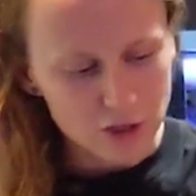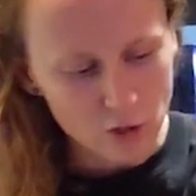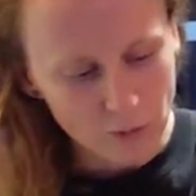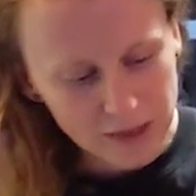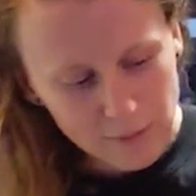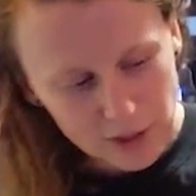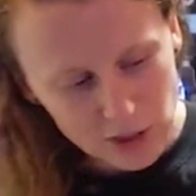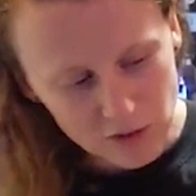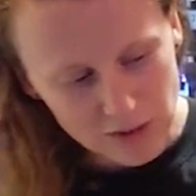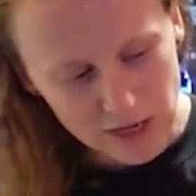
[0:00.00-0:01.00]
So when the
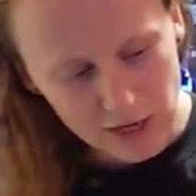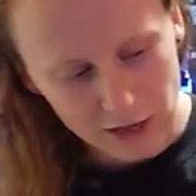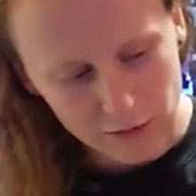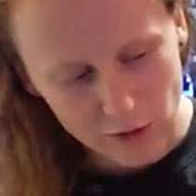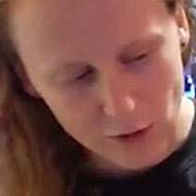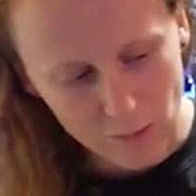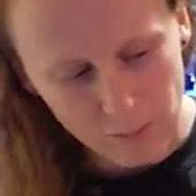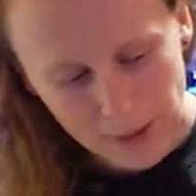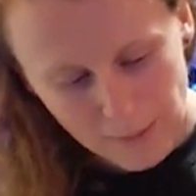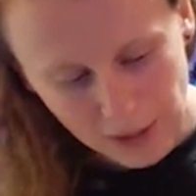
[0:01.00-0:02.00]
medusa grow a
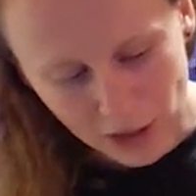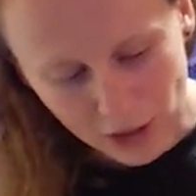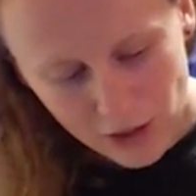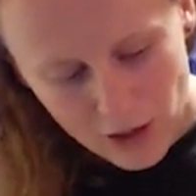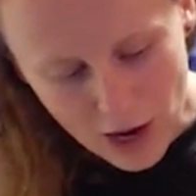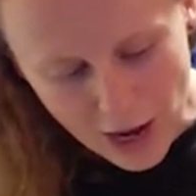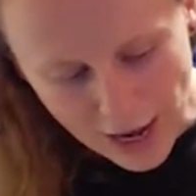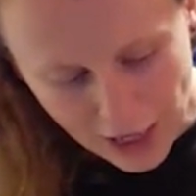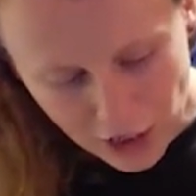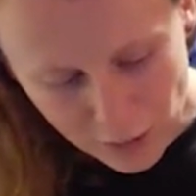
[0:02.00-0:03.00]
bit bigger, I
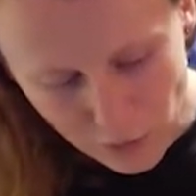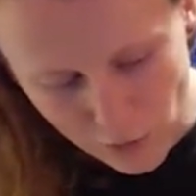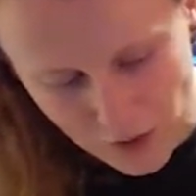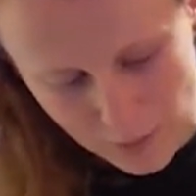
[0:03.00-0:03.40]
actually move